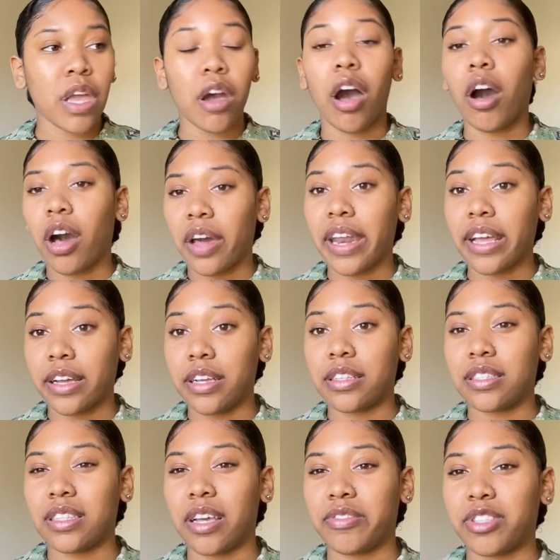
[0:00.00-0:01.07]
all that good
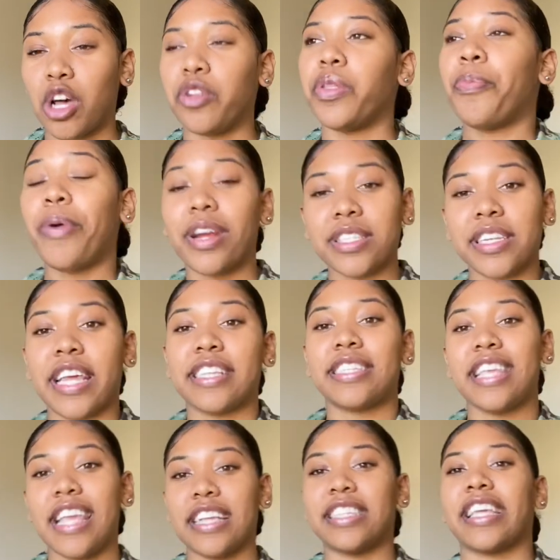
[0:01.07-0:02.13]
stuff. So the person that
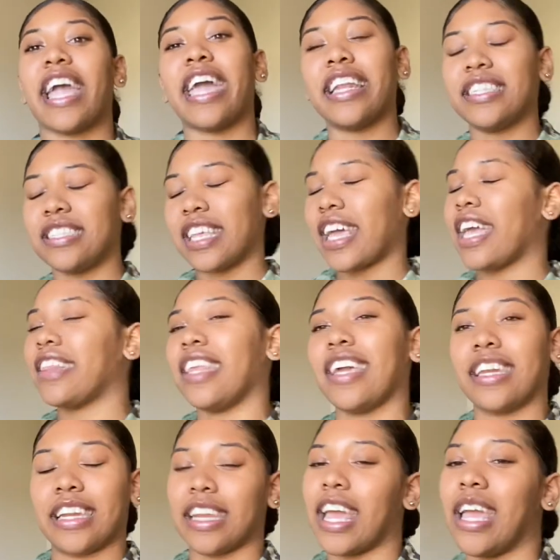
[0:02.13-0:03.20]
sings the cadences, I can't think
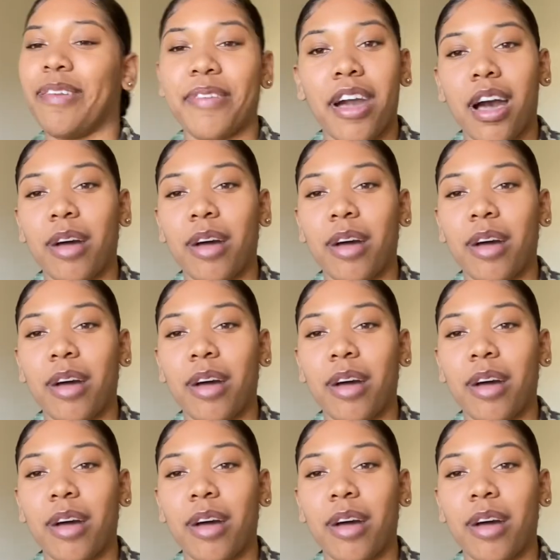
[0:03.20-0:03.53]
of the name, y'all. I'm